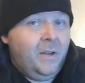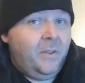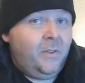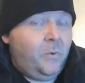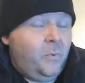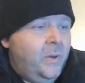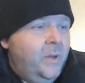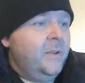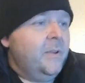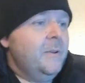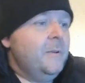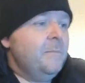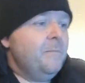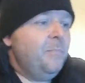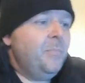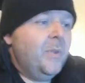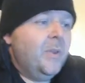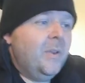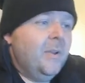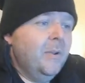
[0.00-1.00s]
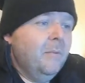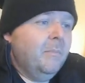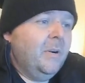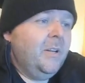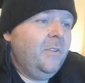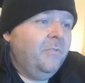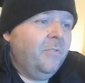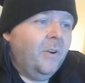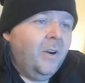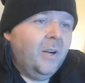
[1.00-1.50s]
way. But he
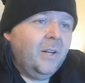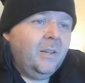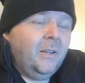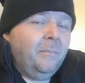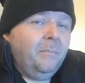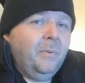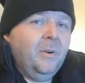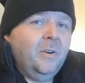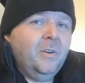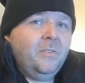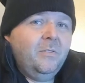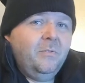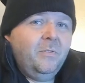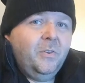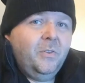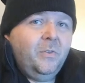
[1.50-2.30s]
fought that person for